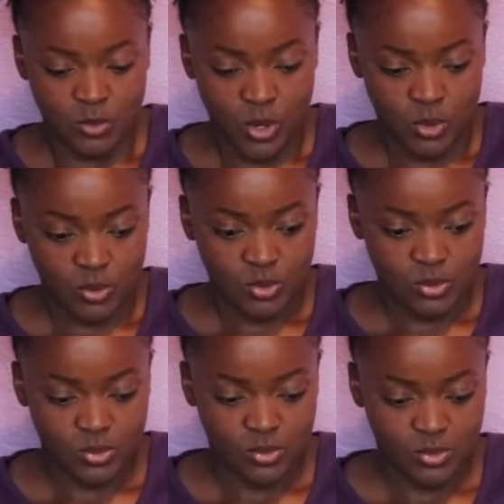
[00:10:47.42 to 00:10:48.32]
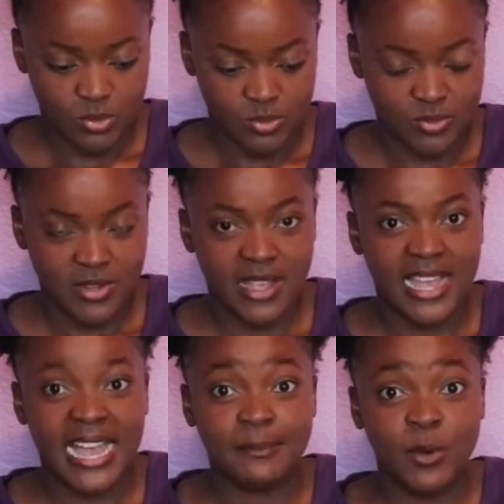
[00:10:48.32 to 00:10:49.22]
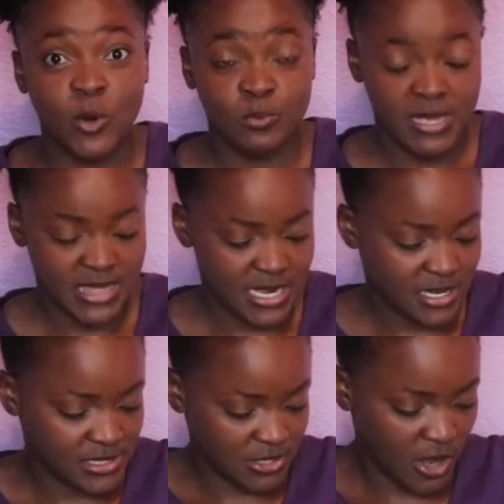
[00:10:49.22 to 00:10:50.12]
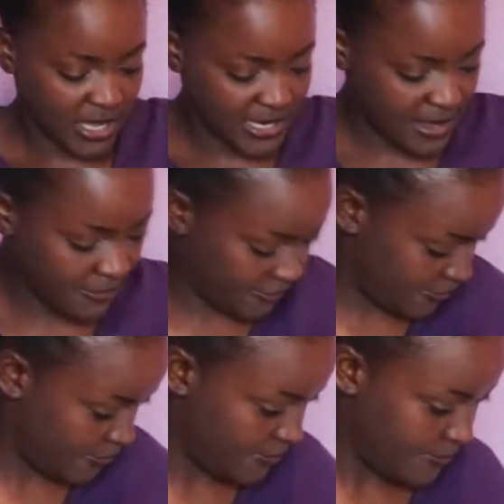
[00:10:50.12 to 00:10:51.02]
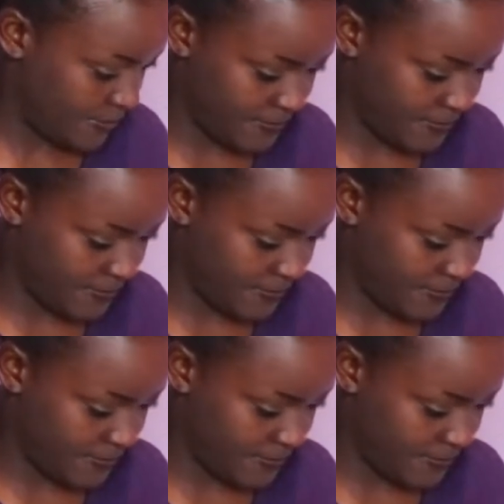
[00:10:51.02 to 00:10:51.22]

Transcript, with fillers: Whoa. I'm hoping that it is long enough.